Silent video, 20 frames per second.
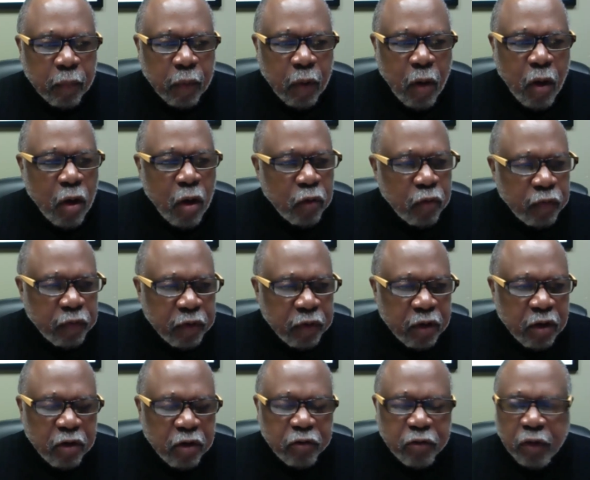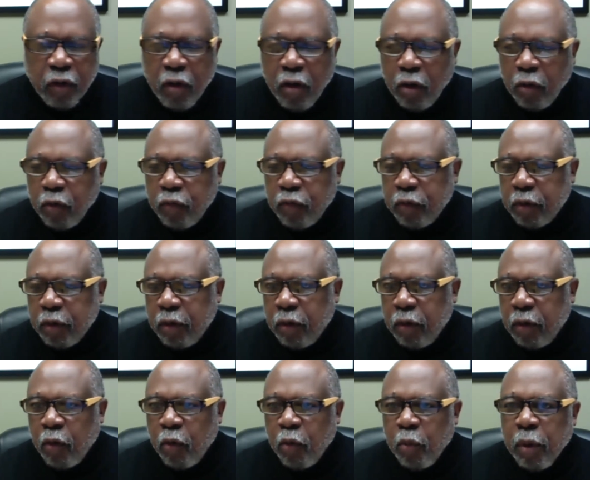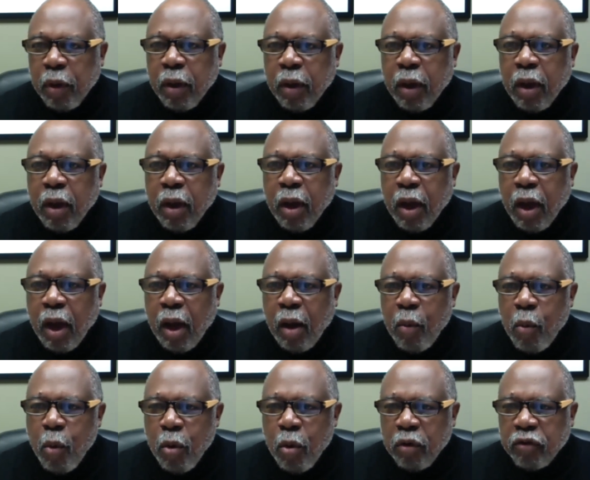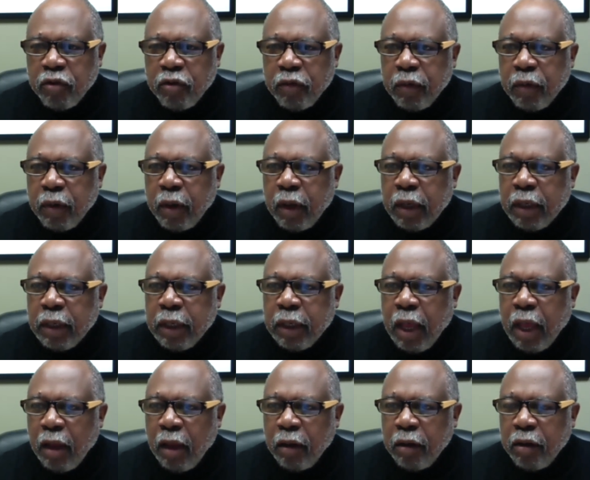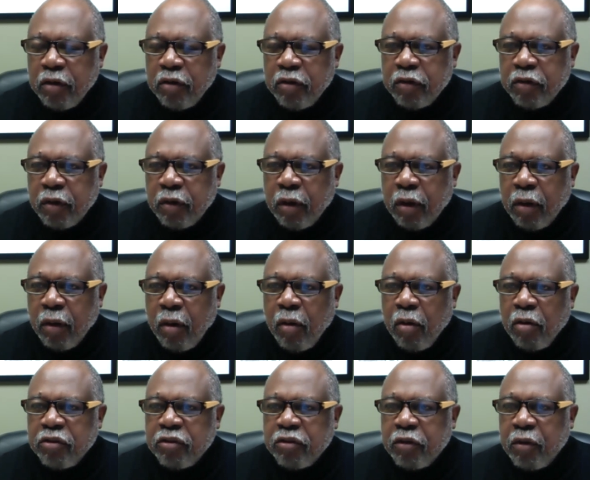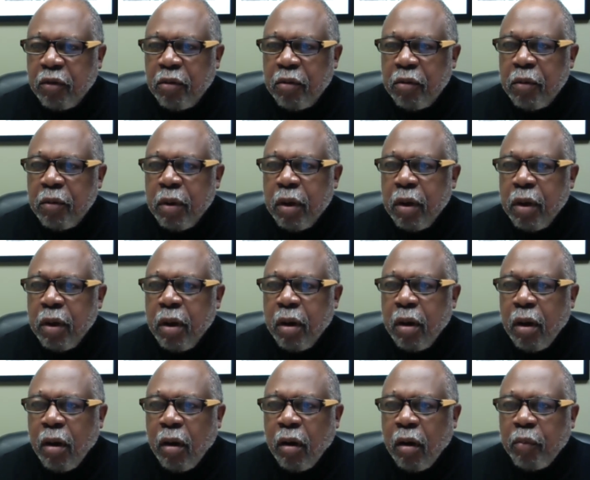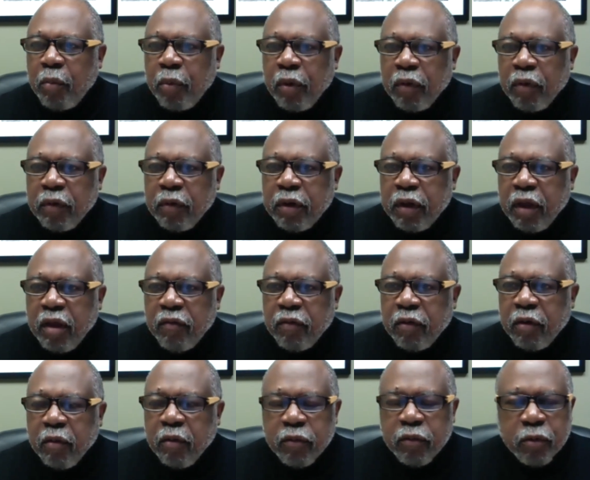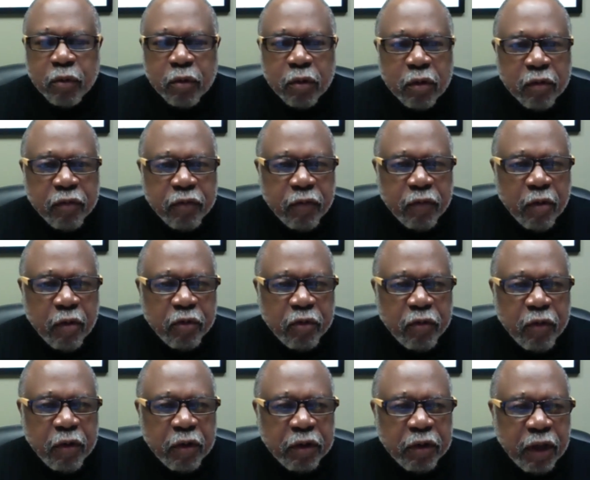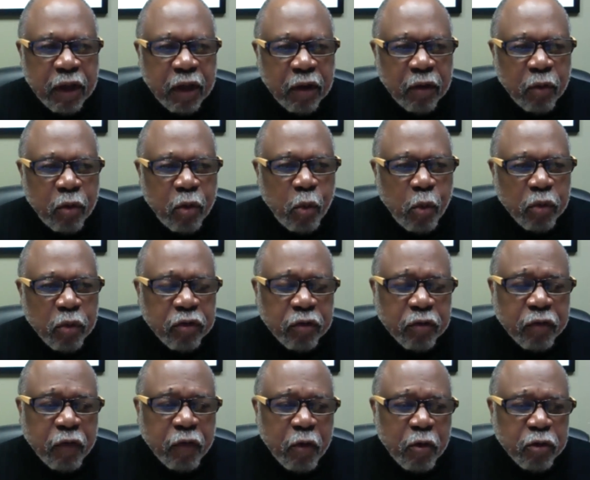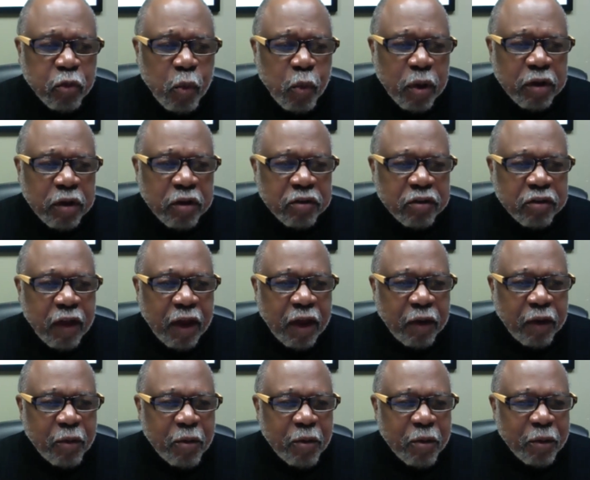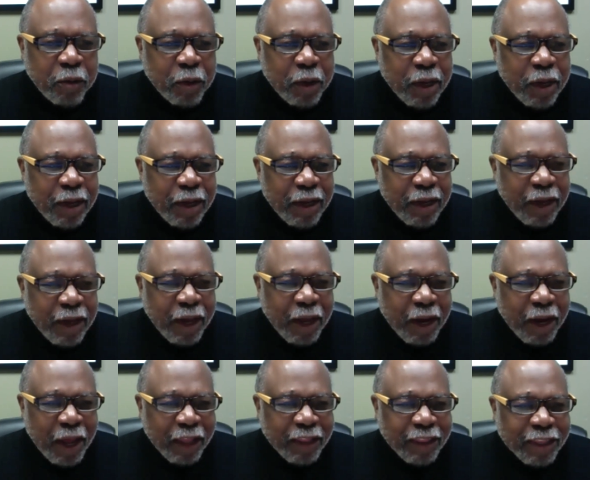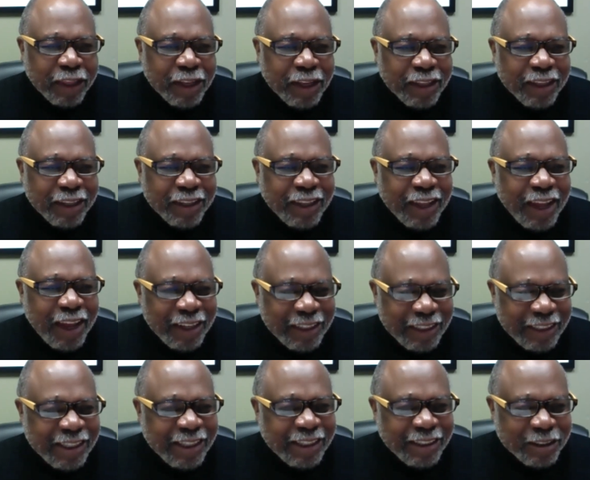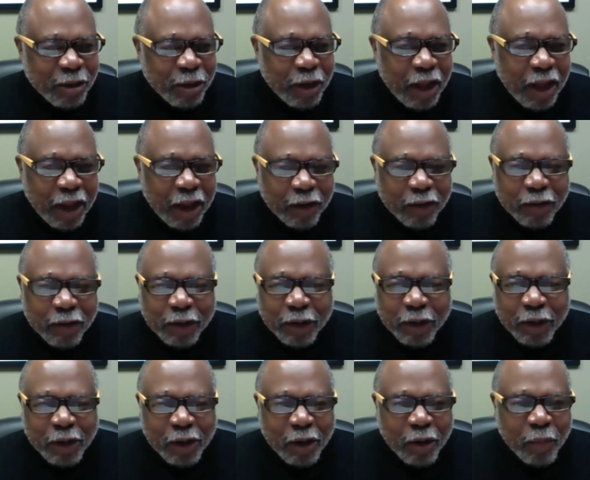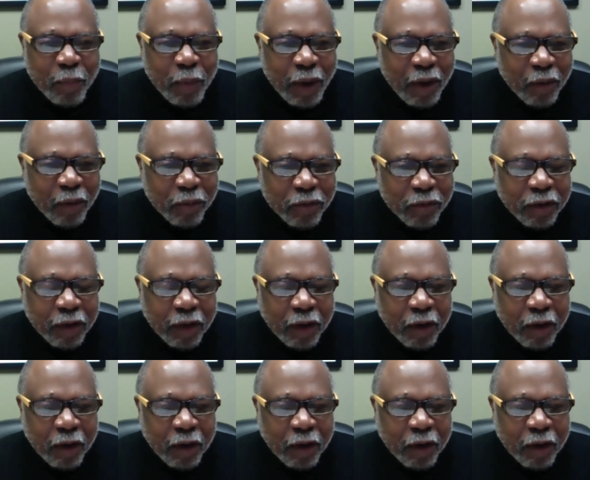all over the country, all over the globe. I want to acknowledge also our brother David Abdullah from Trinidad, who was the first one to sign on. And I think that that says a lot about